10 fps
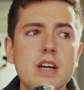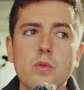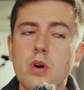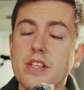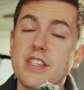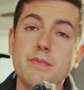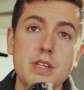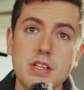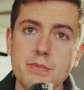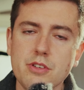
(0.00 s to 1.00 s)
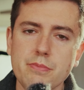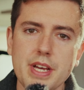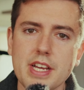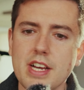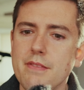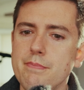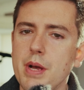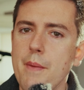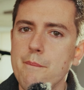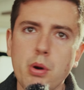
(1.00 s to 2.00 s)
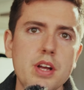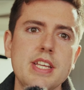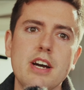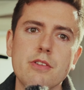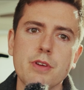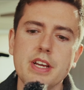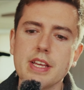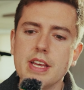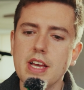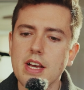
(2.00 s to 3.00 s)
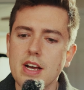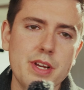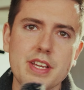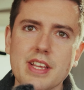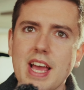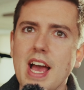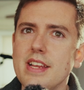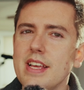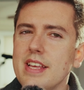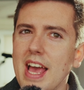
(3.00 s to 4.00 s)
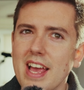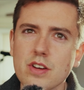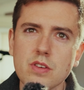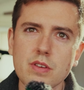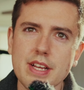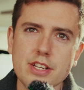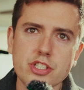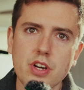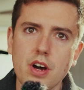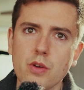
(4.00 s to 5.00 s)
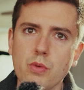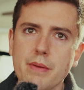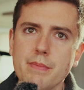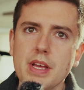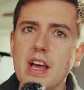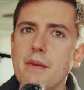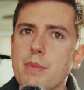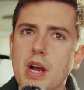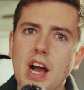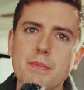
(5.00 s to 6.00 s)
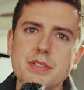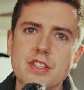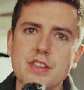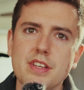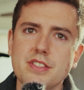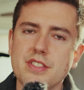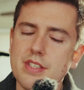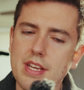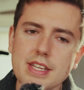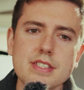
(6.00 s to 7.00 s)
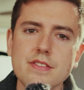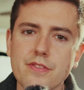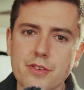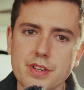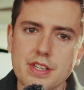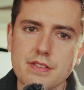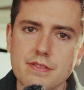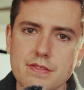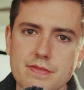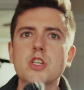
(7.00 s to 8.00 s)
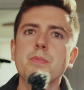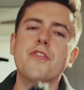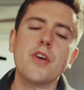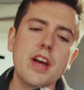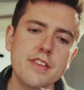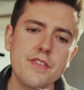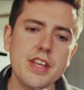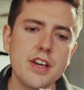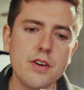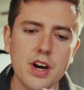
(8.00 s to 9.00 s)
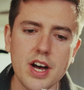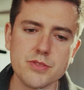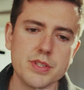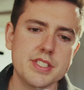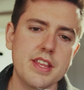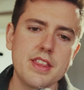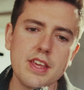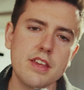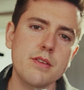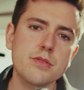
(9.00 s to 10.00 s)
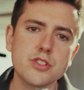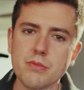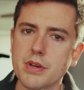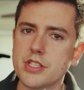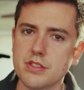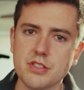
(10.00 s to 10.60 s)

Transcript: wants a minimal pickup, put down rig where you could get any angle, any shot on a whim, perhaps this isn't for you. So before I end the video, I just want to say thank you so much to